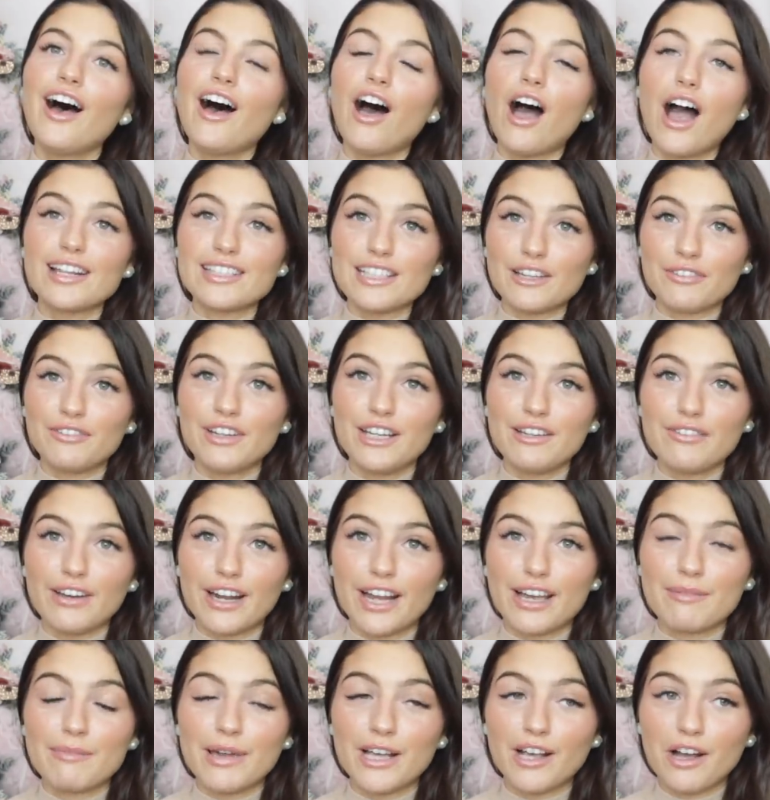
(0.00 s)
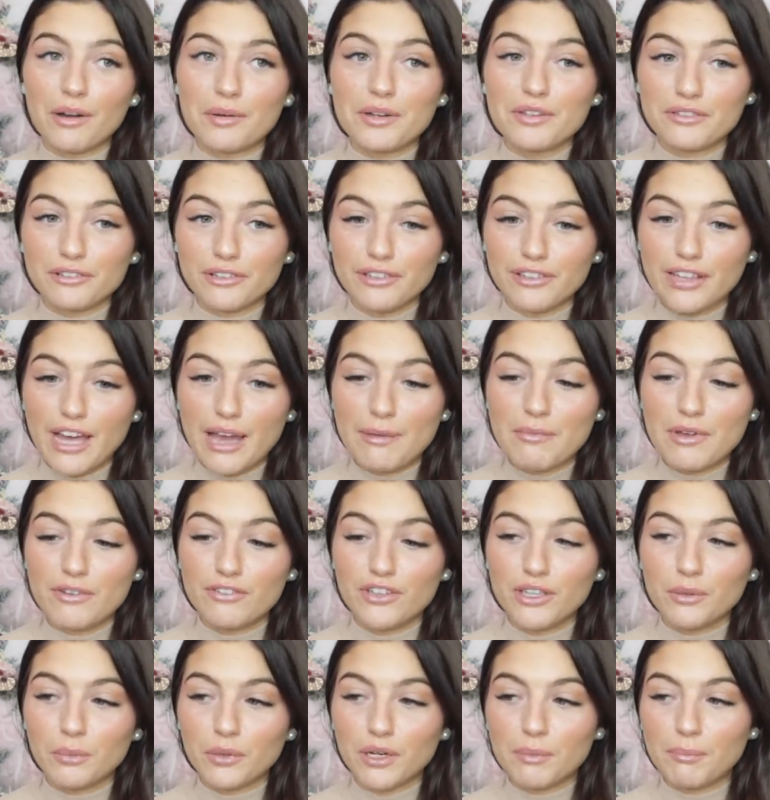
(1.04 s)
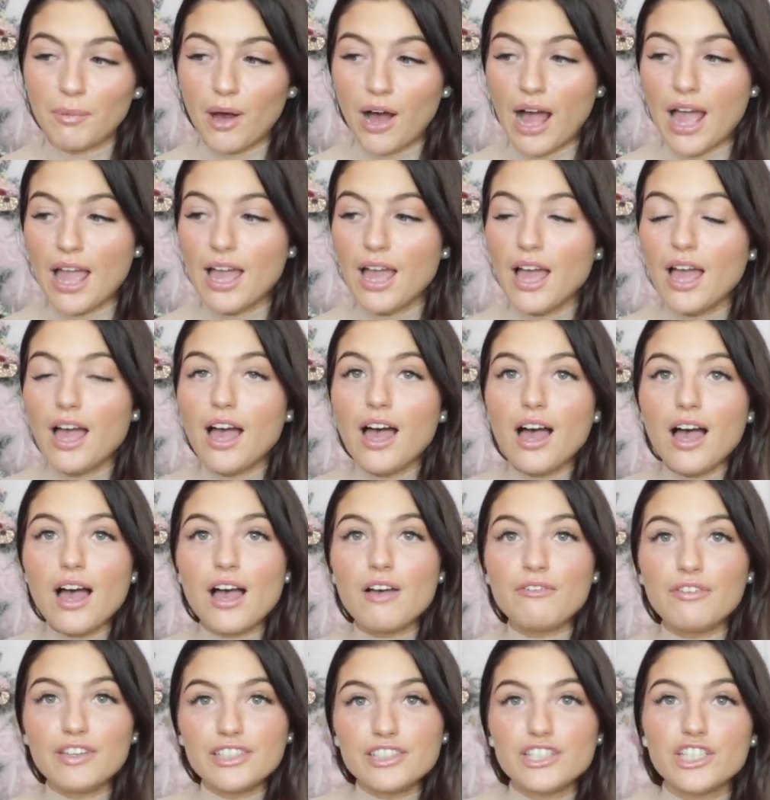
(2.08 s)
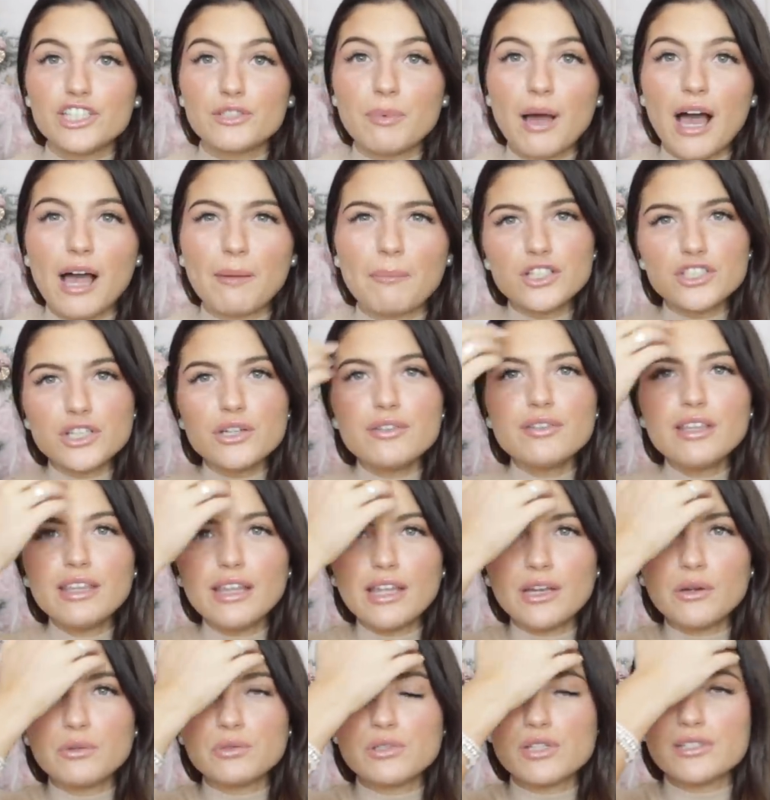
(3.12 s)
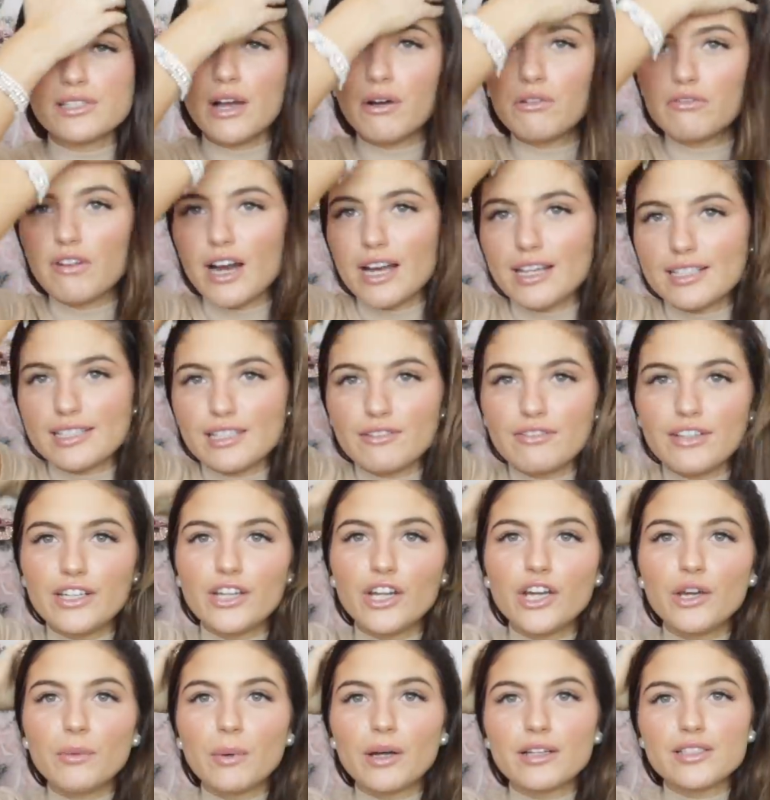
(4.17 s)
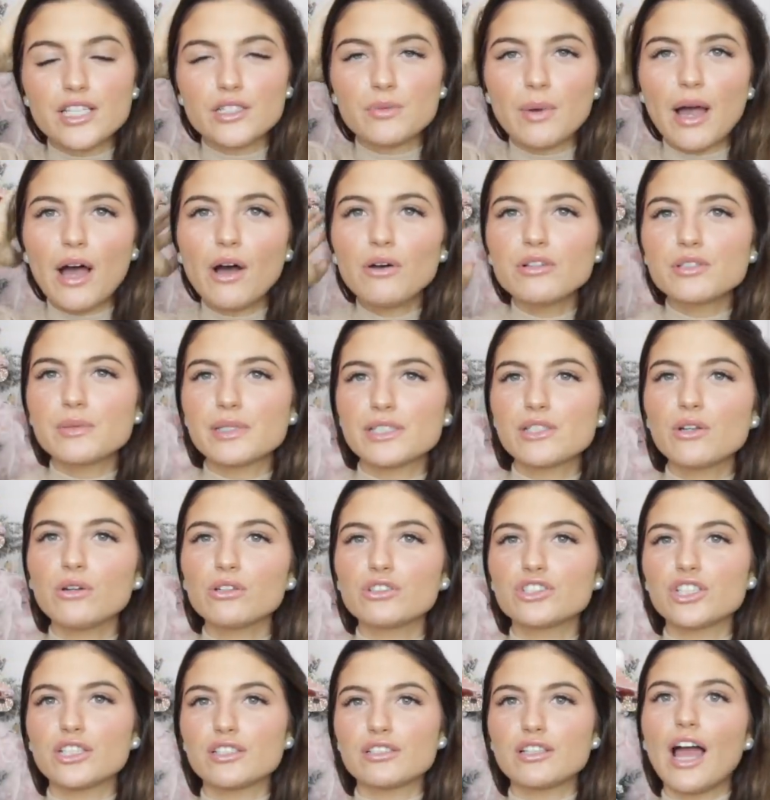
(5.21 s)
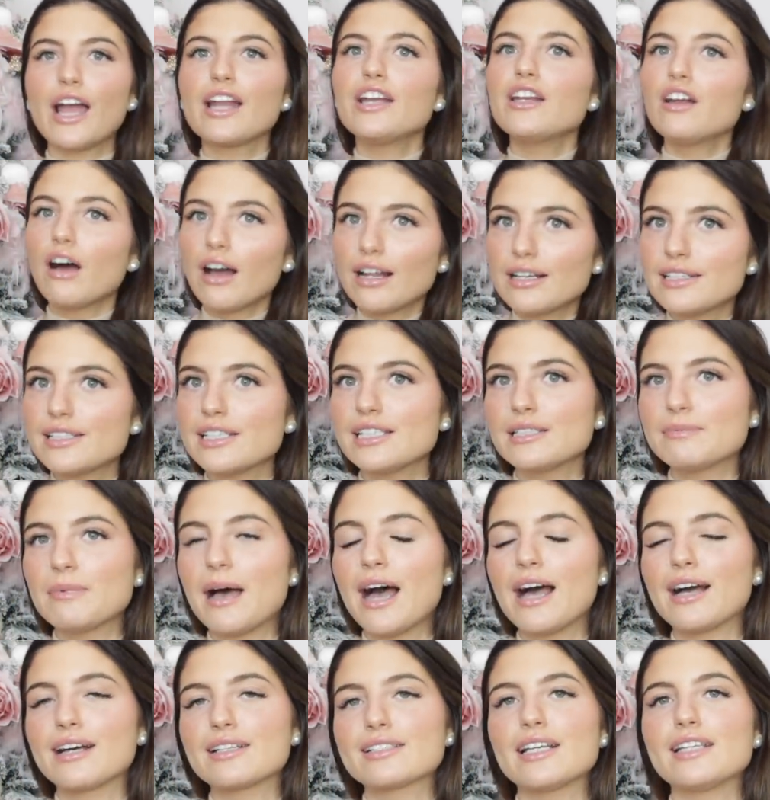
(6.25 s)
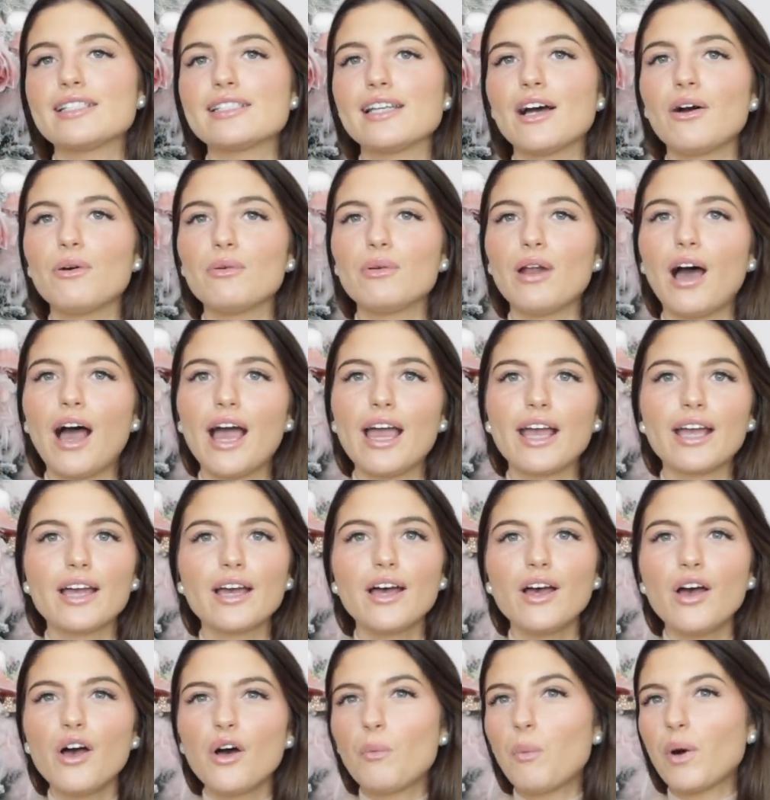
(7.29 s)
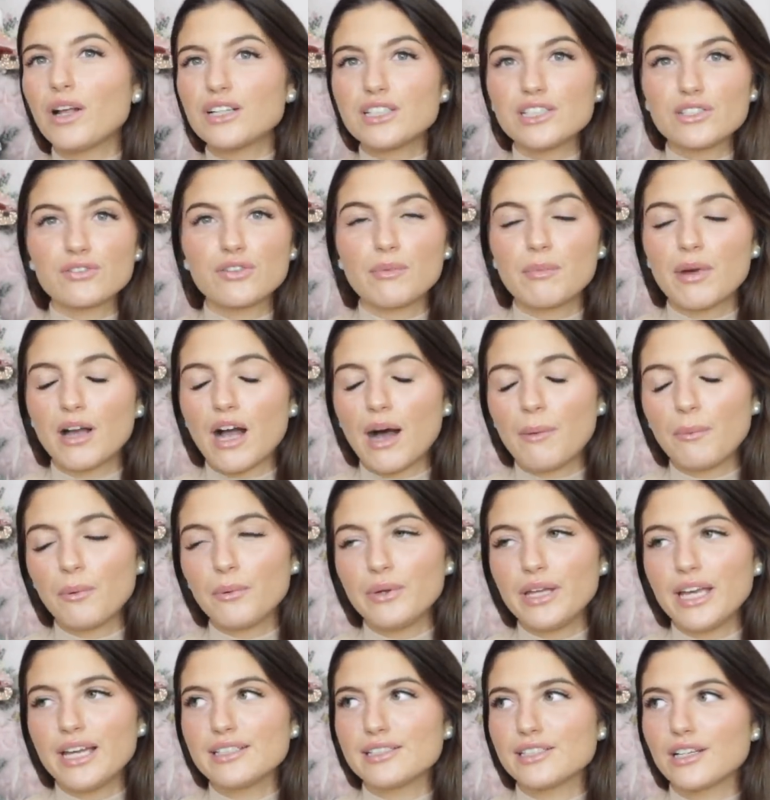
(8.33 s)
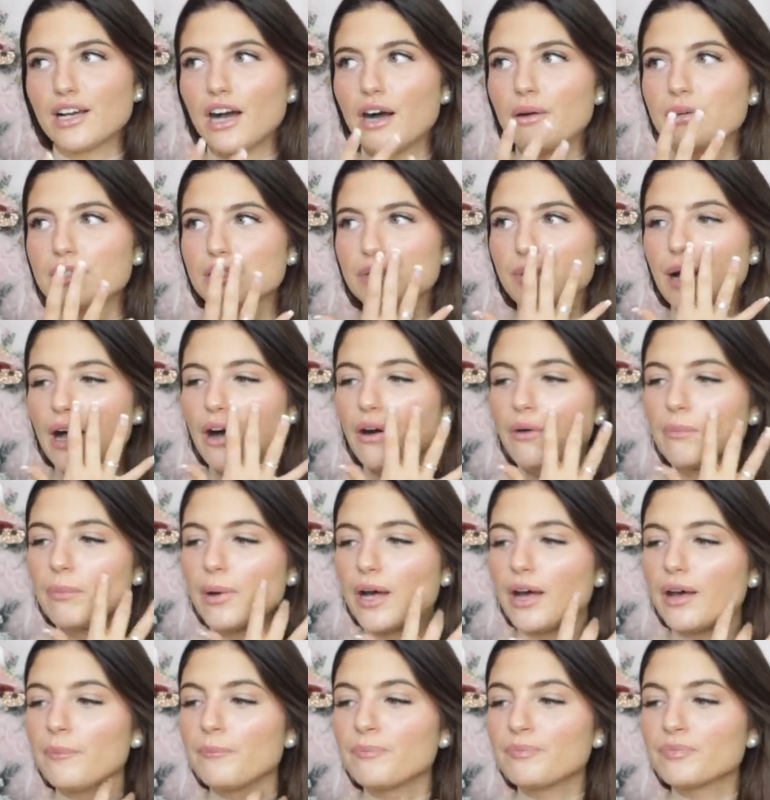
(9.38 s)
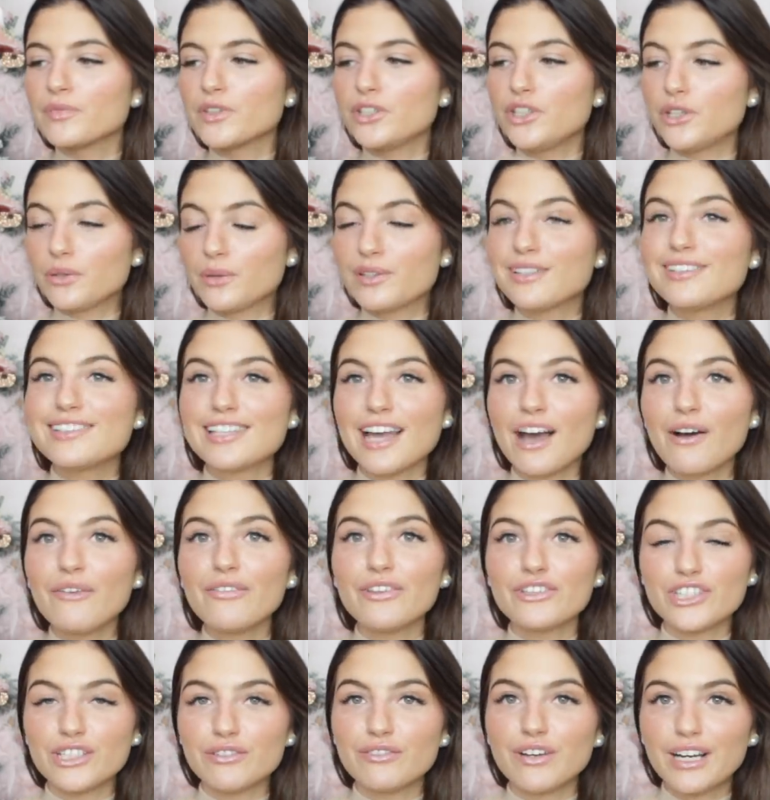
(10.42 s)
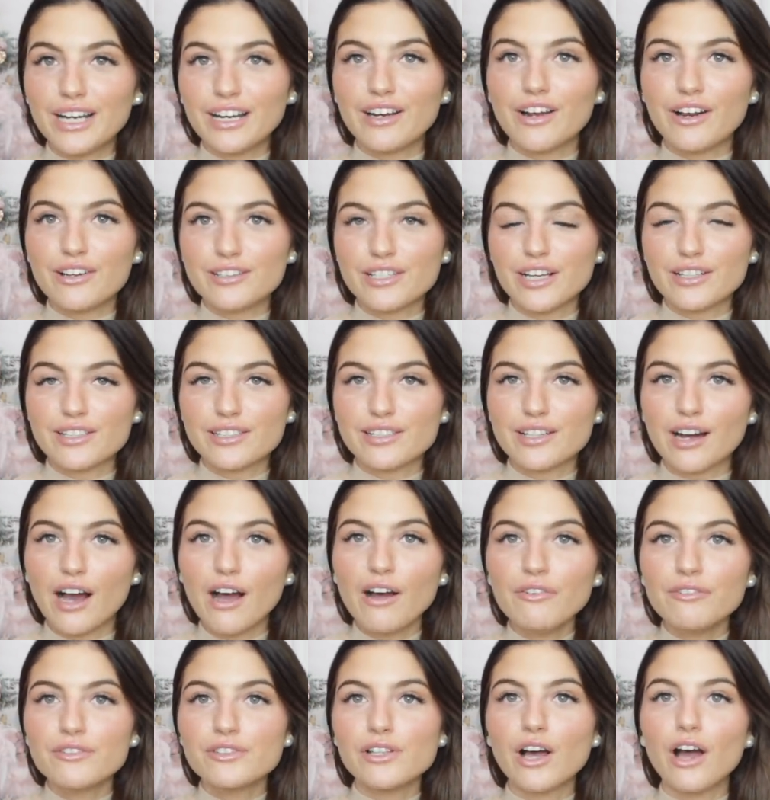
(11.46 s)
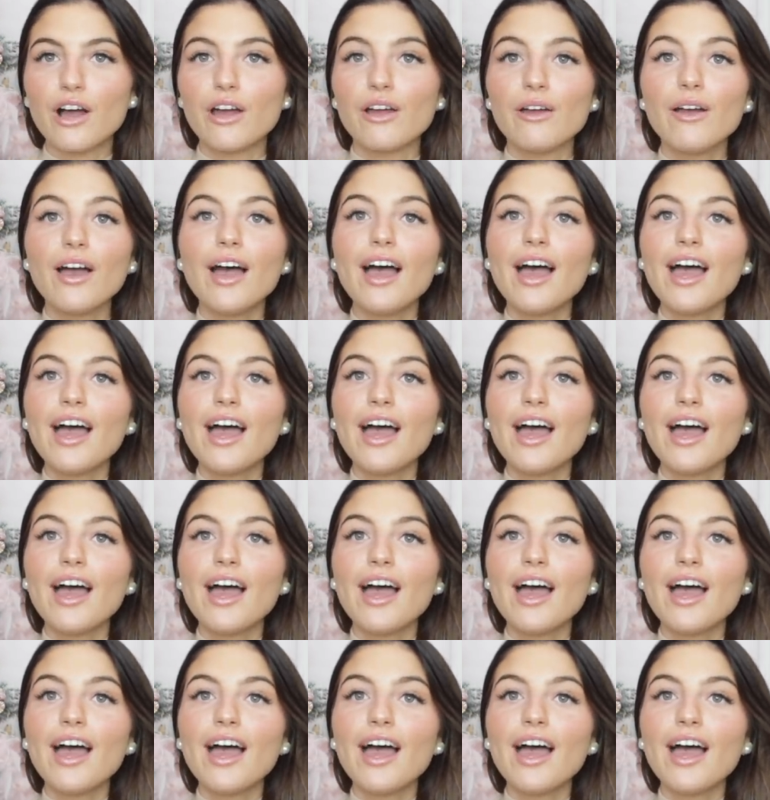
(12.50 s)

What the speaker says: I definitely recommend going through them if you want to buy a vintage bag. I do think they also sell relatively new ones as well, so it's not just like 90s bags. They sell like ones from a couple years ago as well, but you can tell that she really knows her stuff. So